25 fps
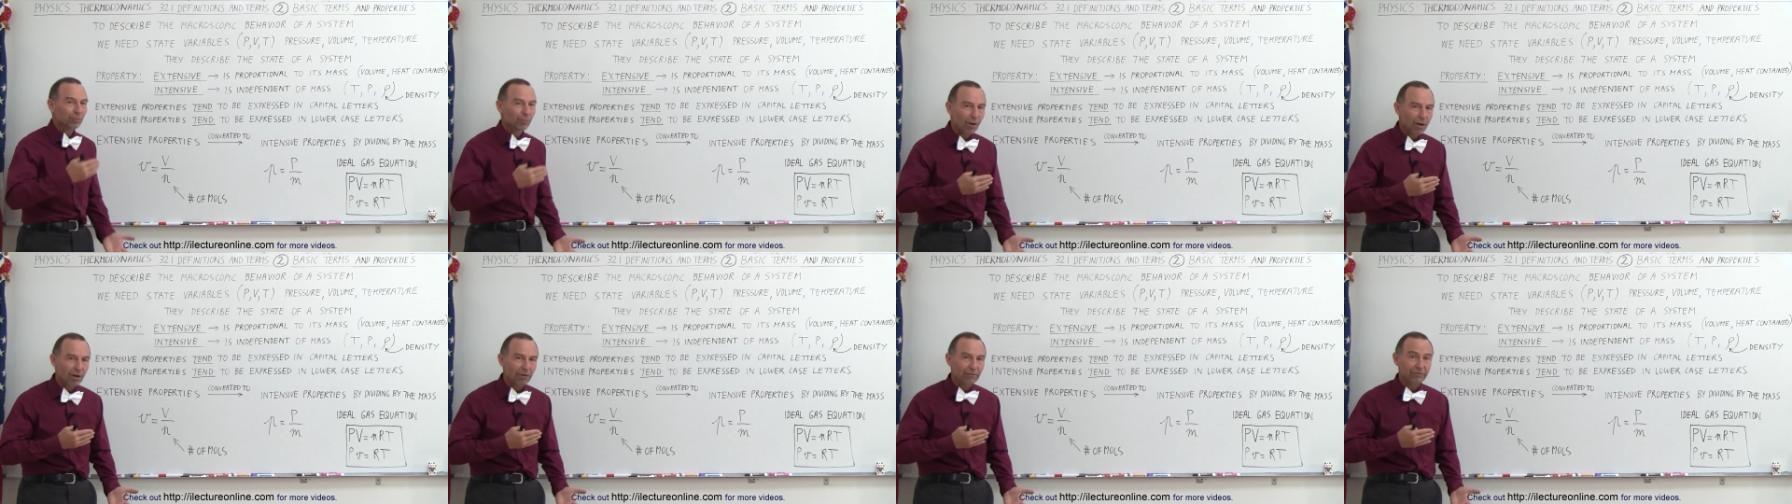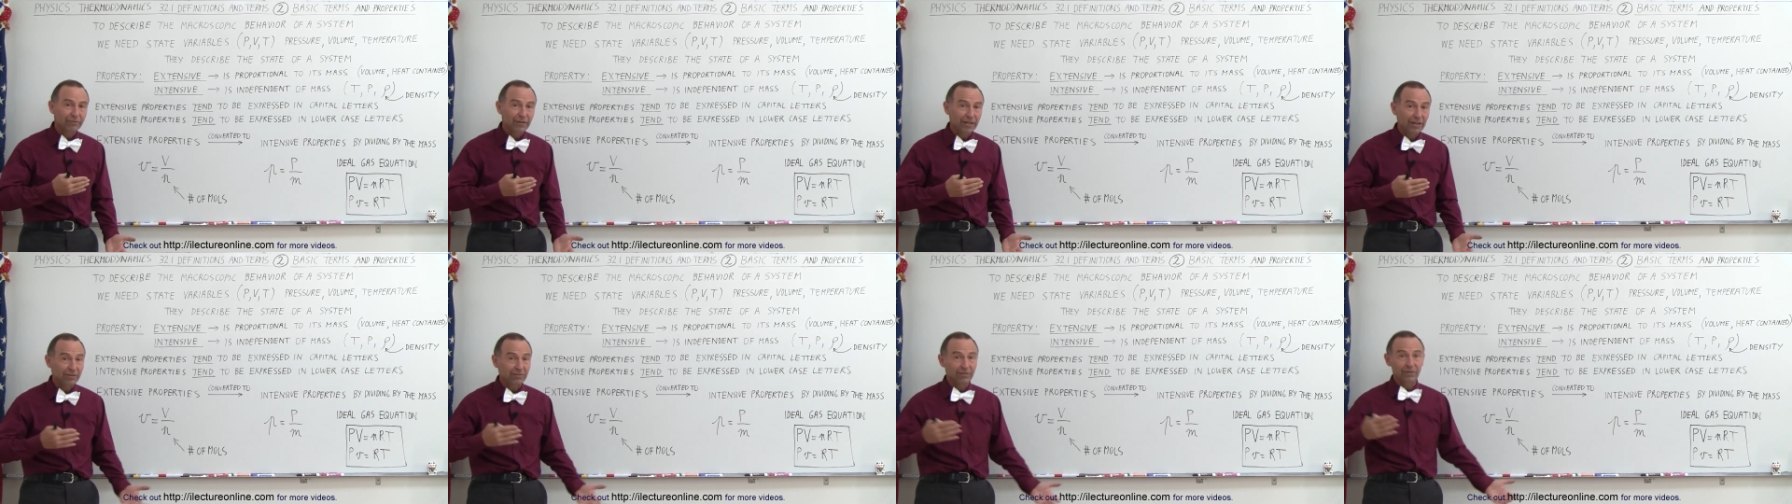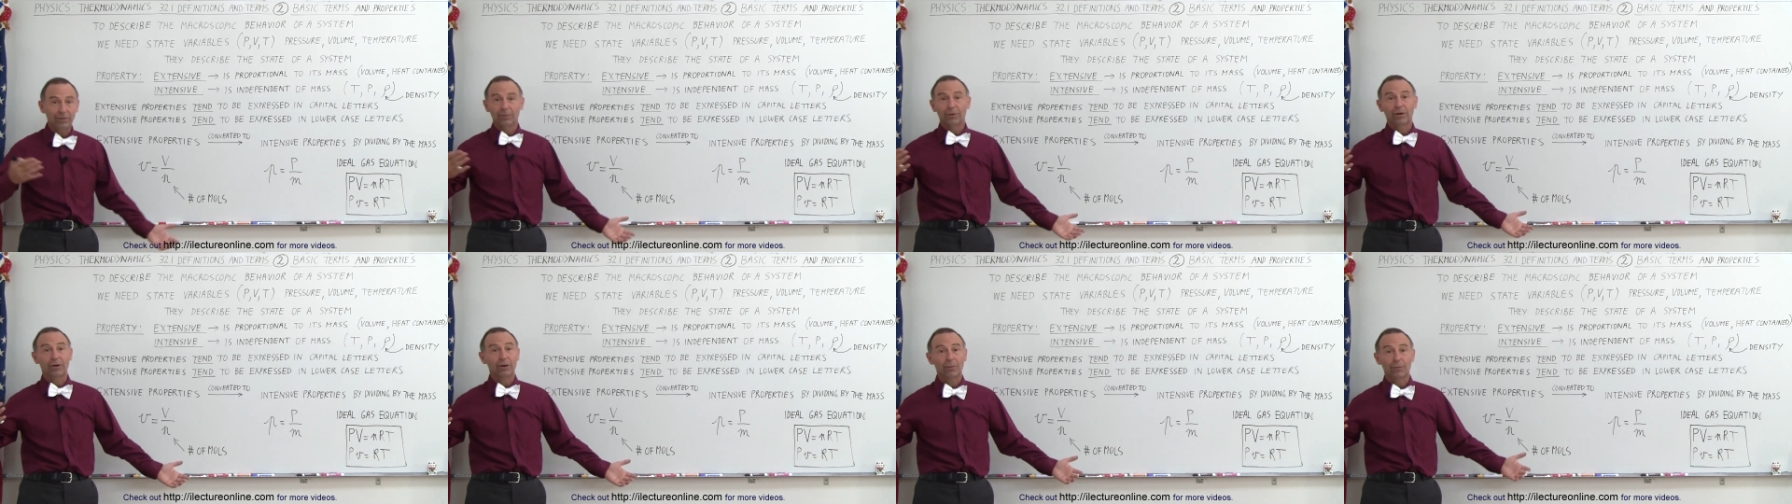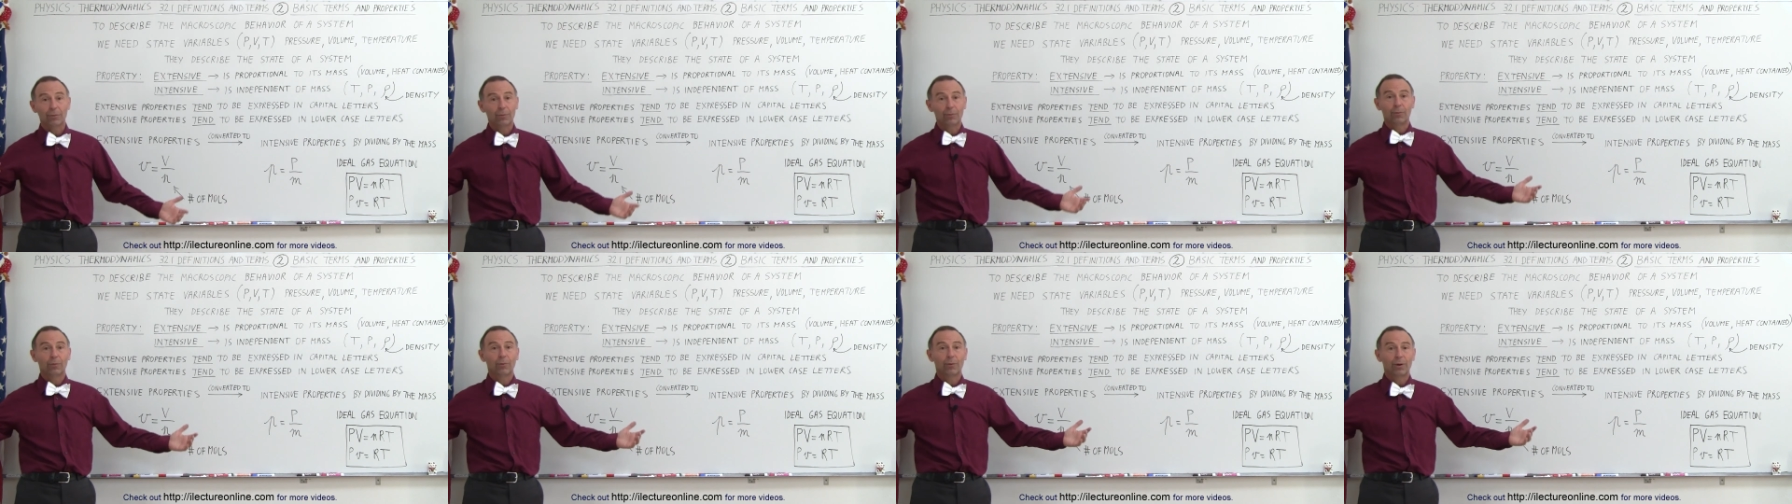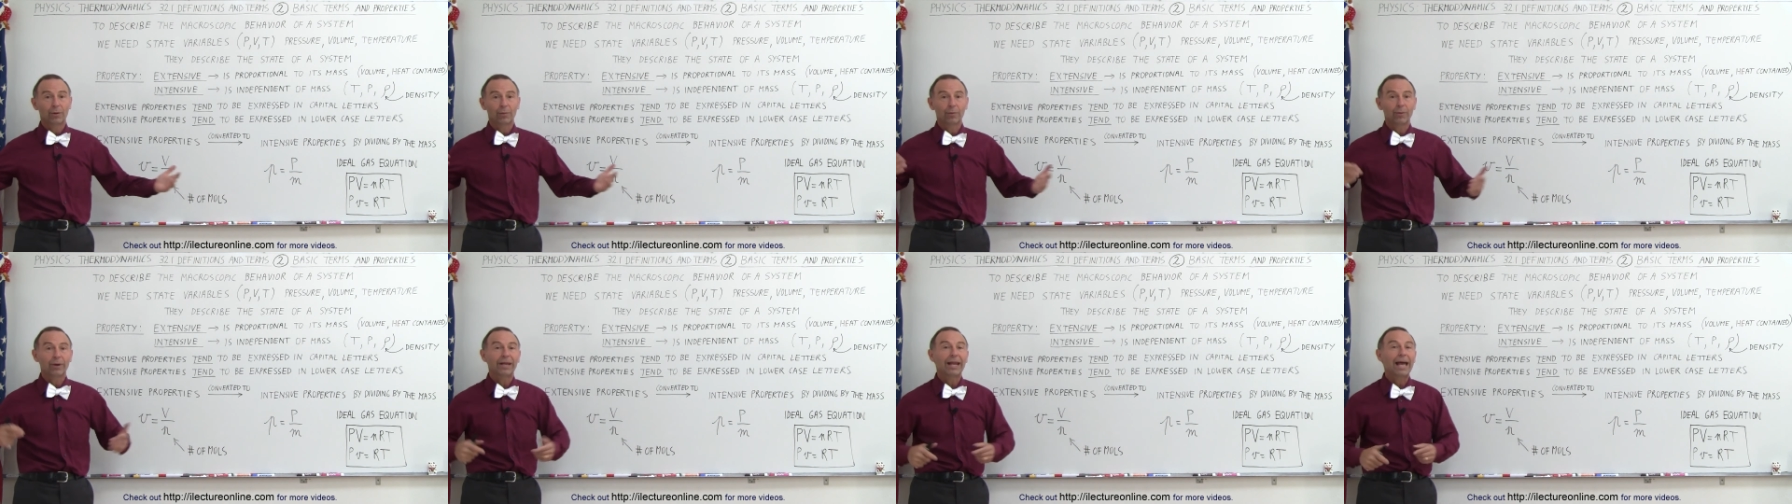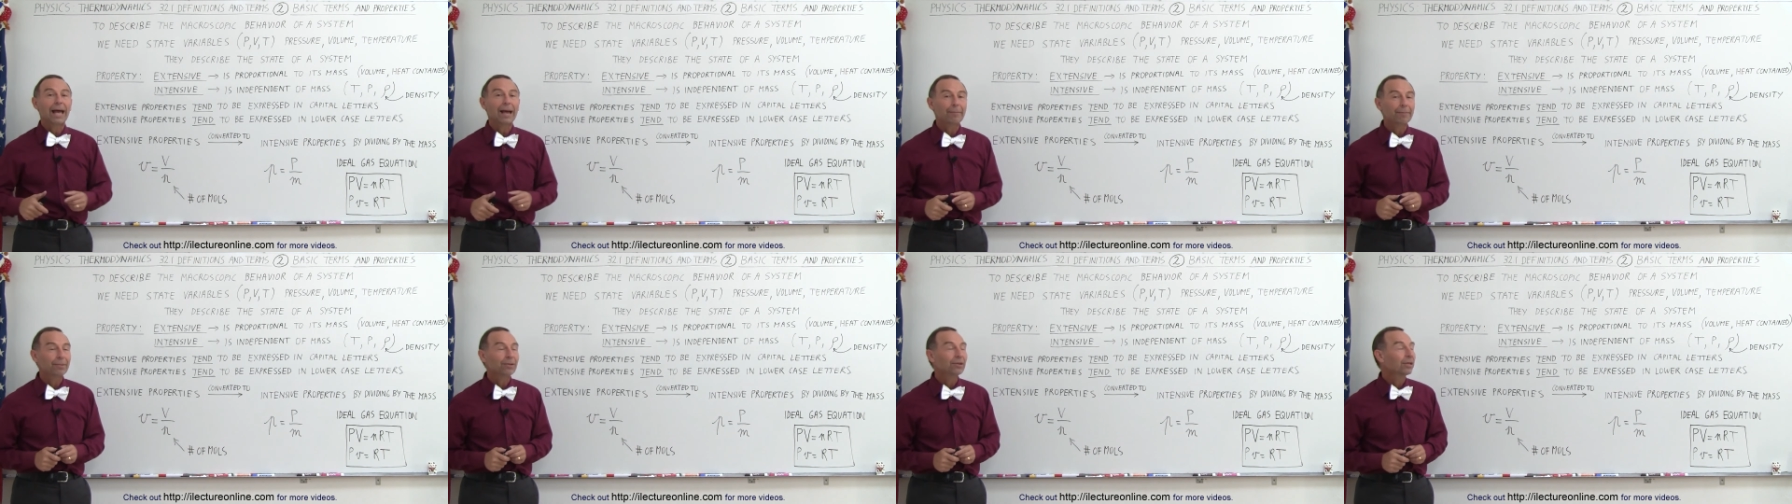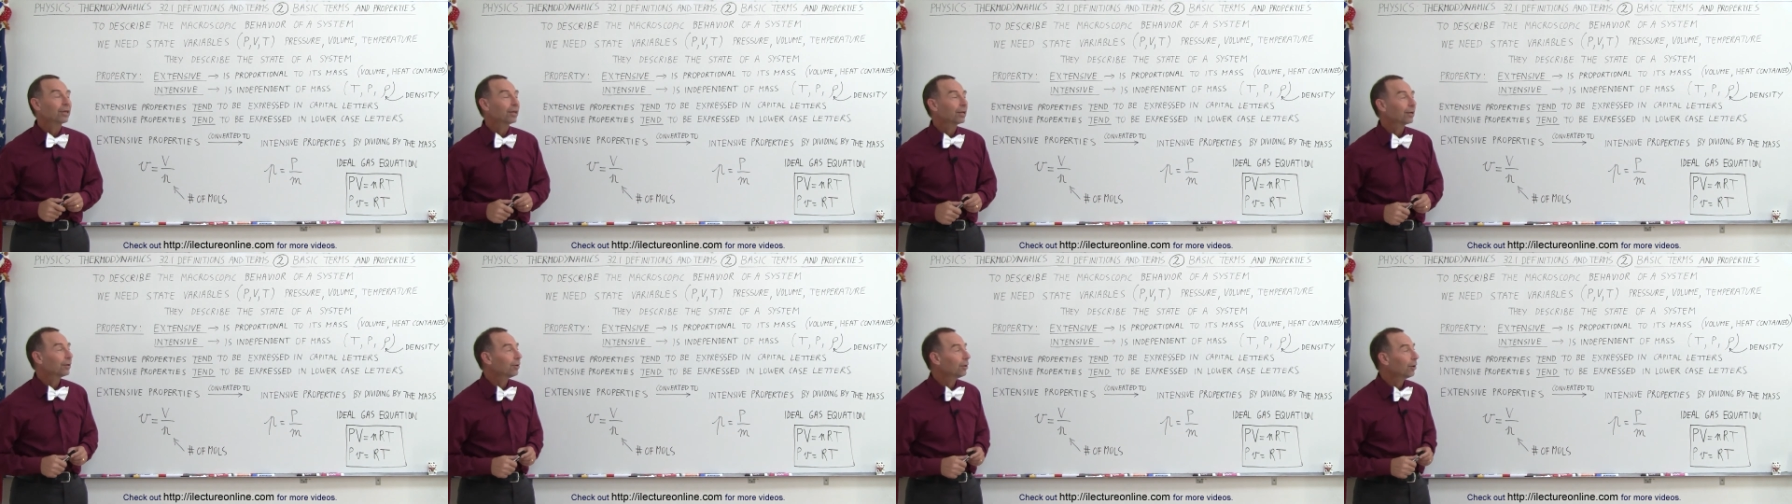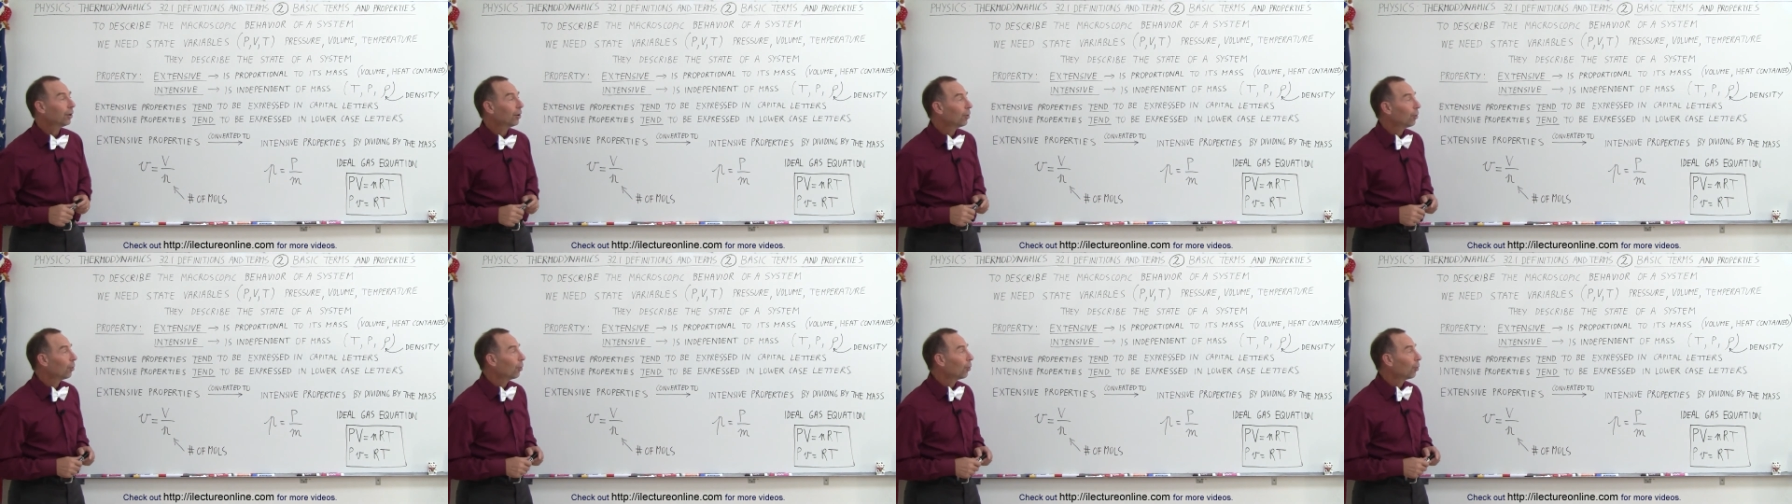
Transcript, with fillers: small V's, and we go, well, what happened here?